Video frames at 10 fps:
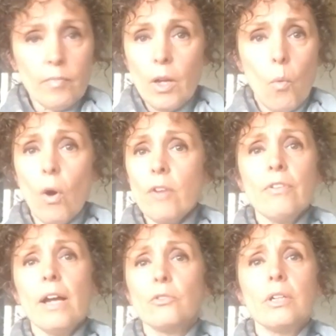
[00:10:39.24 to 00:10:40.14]
One
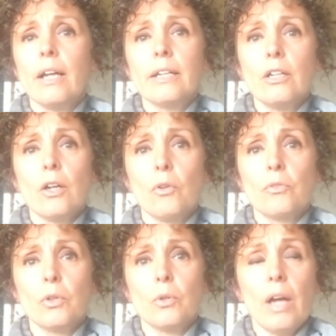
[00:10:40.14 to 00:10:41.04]
factory I can go
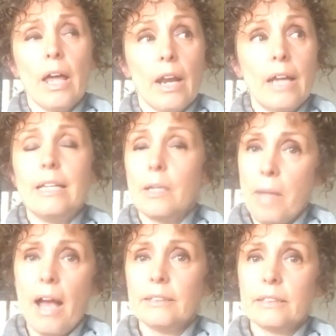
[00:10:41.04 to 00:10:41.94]
through and I need a
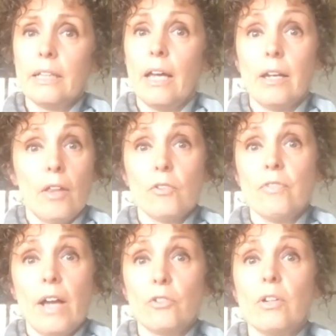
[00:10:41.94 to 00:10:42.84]
mask, and another
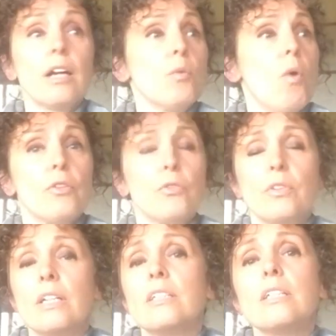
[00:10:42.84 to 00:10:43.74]
factory I can walk through
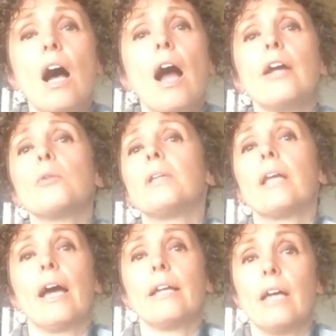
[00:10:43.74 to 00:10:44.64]
the entire
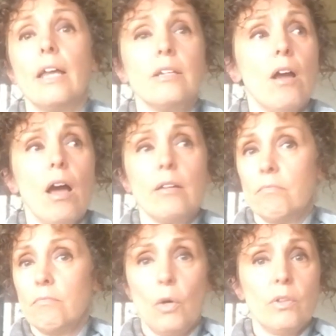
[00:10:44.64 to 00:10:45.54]
plant and not
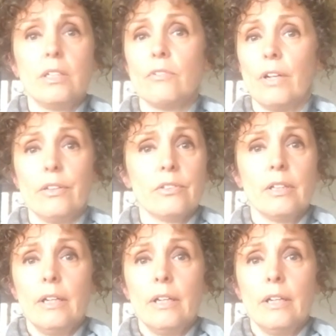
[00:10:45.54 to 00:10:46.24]
know the difference.